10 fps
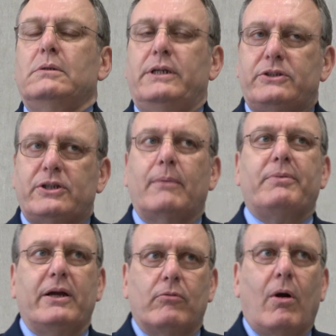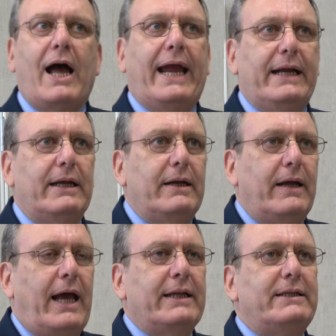did something right
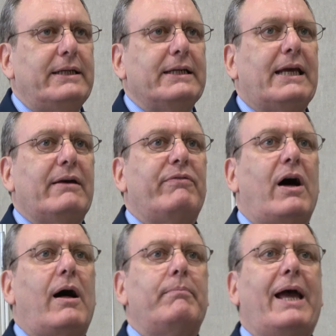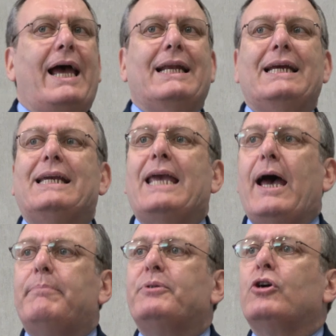and didn't give up, and he
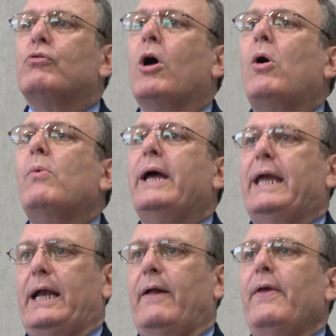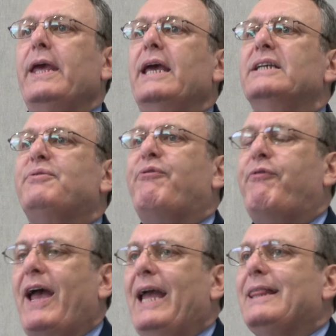kept growing. His
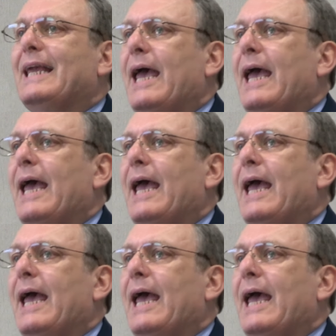faith